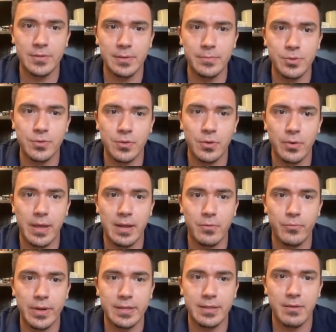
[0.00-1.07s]
So let me just go ahead and
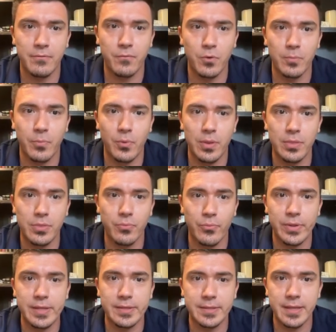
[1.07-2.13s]
write down
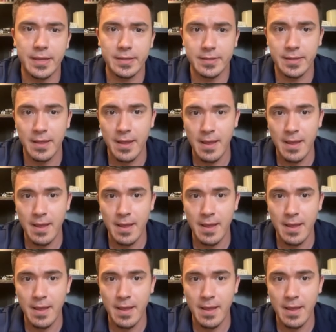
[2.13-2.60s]
4.36